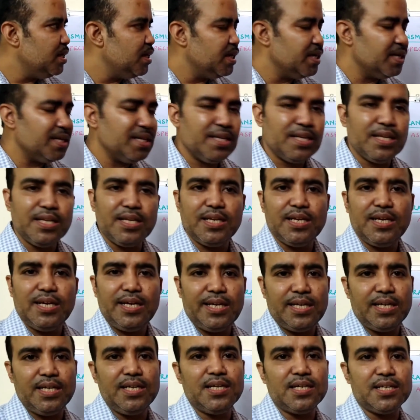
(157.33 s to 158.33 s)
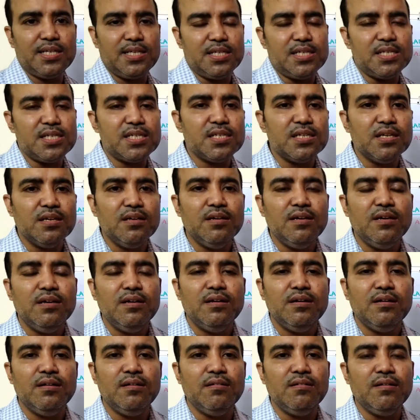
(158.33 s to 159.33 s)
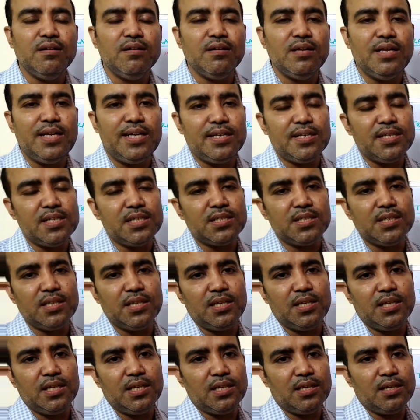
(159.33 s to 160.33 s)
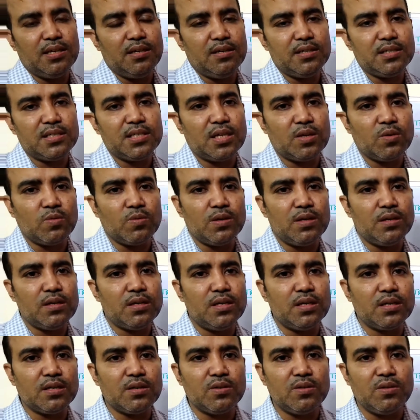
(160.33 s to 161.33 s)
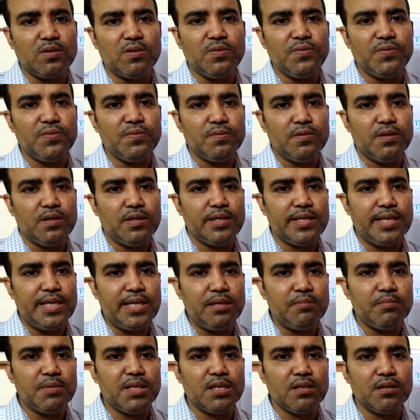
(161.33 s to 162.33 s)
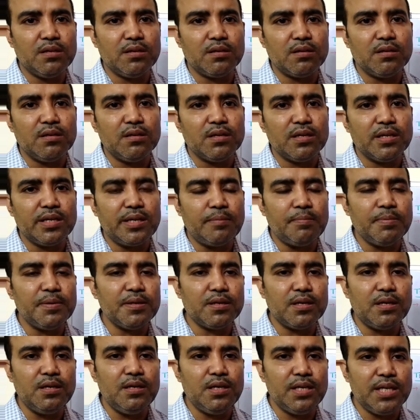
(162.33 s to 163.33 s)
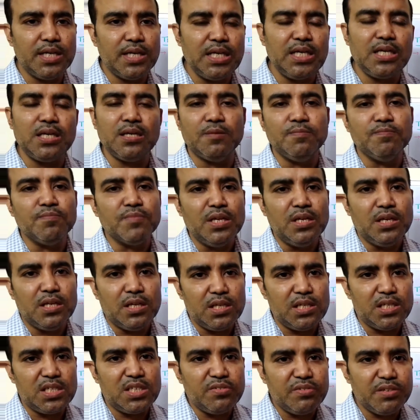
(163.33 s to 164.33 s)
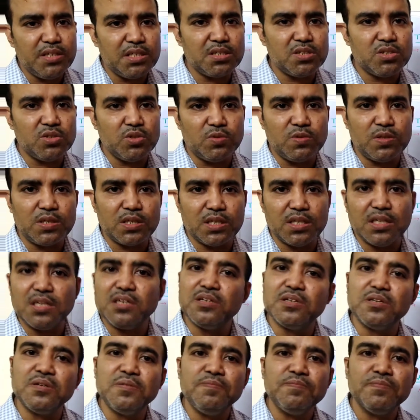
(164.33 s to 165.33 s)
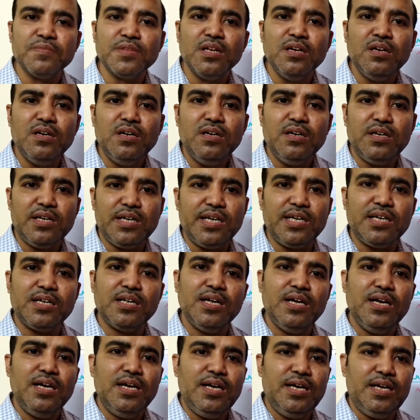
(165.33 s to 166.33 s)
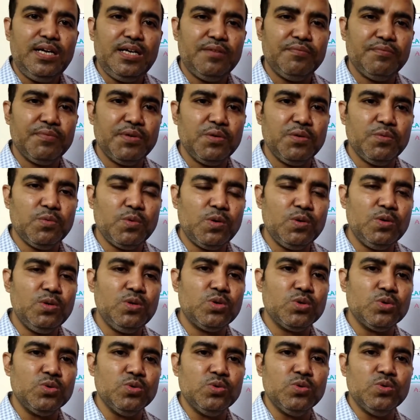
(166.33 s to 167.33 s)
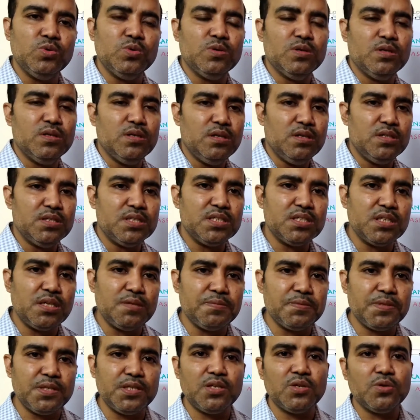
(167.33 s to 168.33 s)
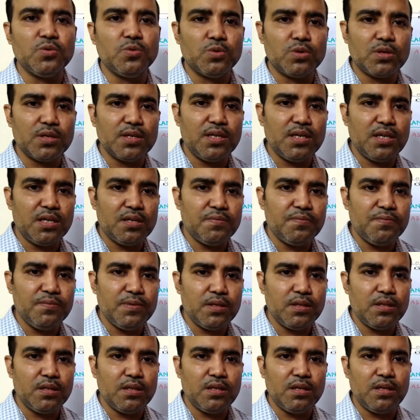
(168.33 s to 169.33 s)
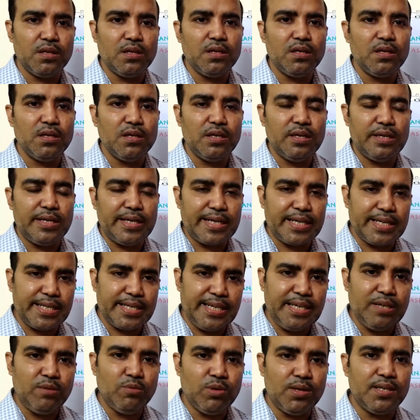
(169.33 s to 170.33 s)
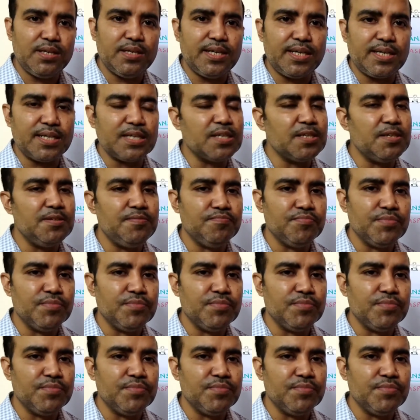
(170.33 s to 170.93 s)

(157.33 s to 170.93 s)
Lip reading: in any case, let us say a circular duct of diameter capital D is fixed over there, right, and we want to substitute it with the rectangular duct,